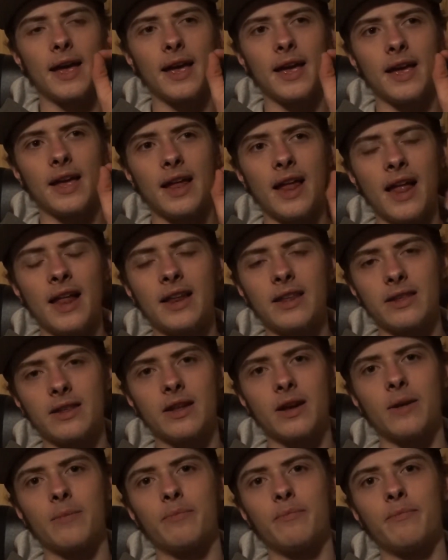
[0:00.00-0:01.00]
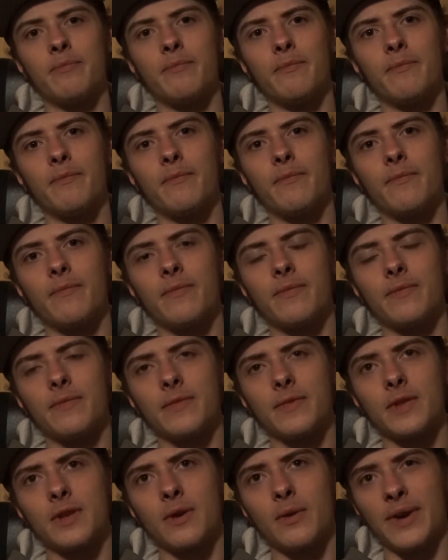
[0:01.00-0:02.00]
it ended up
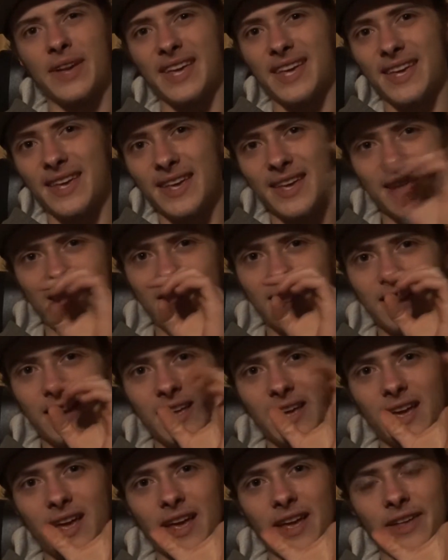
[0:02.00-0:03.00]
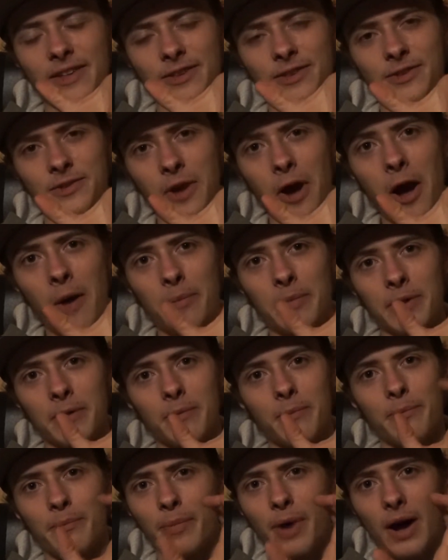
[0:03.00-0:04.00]
going in and
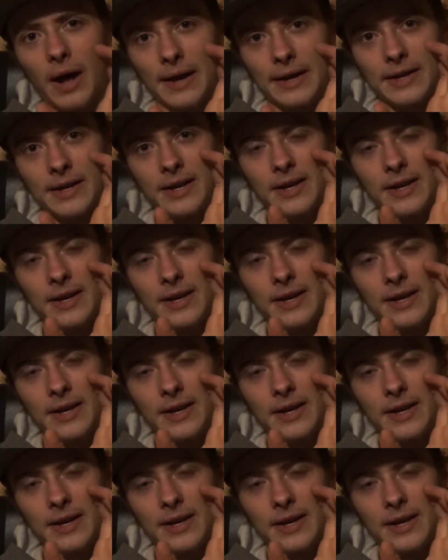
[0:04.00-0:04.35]
stopping, but